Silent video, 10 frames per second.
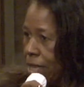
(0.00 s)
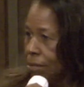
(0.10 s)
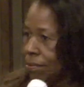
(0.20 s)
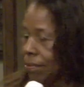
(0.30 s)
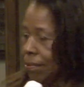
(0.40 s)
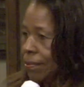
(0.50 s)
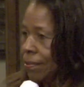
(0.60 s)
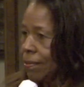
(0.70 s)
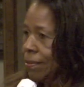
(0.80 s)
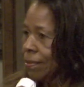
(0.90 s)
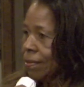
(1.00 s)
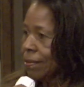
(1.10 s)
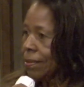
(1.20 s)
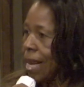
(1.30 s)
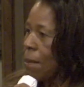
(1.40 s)
Because I'm over it.
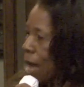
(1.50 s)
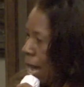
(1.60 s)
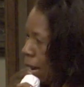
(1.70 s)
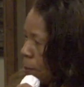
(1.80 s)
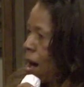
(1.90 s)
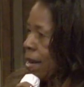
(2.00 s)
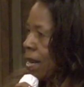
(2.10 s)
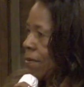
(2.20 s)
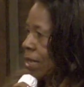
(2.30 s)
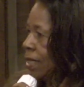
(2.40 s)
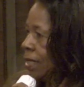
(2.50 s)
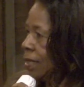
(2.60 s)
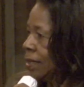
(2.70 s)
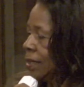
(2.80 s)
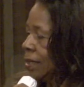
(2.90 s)
I'm not a
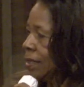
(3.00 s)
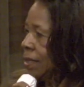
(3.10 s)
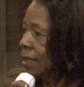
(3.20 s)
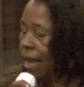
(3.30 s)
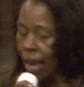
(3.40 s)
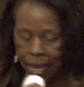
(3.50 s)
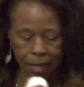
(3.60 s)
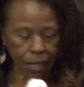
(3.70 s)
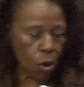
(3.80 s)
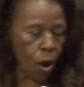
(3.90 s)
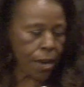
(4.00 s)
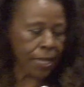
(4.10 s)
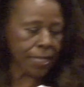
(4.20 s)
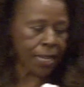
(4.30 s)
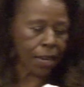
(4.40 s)
part of it.
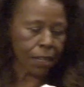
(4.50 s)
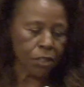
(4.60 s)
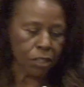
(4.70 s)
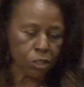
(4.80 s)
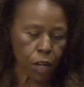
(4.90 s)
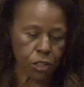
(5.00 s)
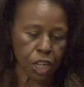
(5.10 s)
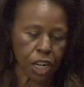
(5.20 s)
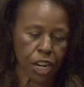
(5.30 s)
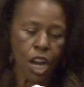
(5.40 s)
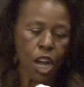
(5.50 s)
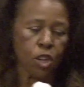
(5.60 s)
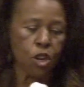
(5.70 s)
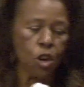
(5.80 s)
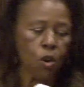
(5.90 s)
And the Lord is telling the
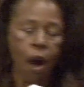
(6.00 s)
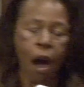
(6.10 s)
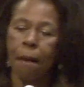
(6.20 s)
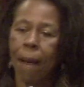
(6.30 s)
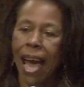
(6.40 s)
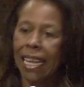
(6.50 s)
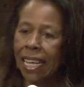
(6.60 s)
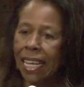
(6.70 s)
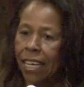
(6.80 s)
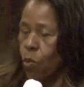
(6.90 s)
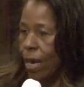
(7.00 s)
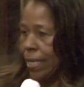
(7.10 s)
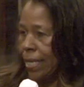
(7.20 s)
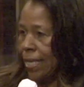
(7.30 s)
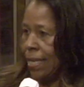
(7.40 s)
church here, you are
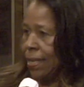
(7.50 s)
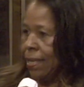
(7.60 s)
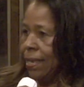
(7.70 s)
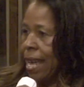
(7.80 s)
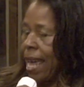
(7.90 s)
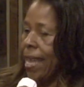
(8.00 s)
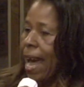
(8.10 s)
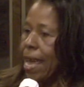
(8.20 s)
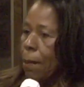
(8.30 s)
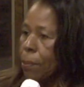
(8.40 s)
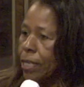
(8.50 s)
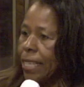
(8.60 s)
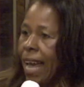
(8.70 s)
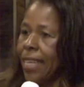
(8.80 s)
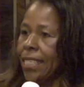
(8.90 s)
my little ones
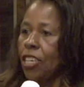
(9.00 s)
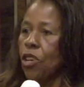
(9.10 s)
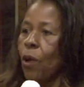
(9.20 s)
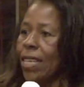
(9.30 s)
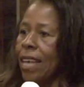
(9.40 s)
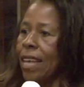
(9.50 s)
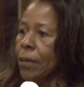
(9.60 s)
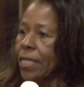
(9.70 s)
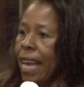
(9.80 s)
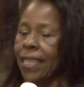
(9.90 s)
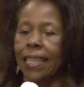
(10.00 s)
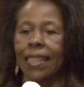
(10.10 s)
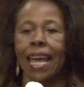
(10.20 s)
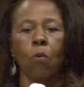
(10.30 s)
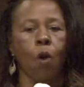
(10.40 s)
and I am protecting you
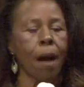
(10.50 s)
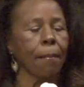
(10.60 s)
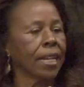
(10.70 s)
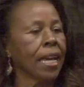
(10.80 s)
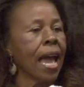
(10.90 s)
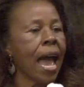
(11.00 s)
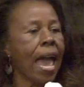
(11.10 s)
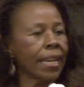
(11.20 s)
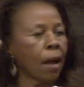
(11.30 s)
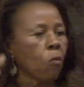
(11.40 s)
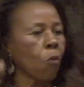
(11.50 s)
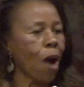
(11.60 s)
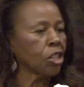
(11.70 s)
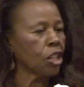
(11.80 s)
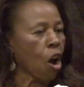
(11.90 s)
as I protected that woman,
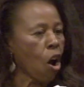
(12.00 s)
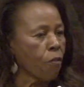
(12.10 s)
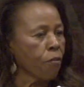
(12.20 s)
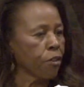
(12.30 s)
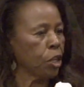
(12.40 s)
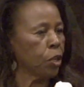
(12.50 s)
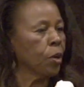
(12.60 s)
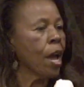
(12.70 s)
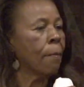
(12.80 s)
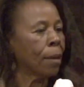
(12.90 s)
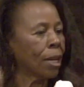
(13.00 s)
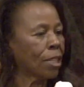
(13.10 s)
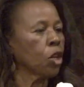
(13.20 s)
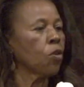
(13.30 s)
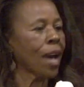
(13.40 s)
and I'm watching over
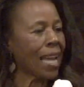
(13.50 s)
you.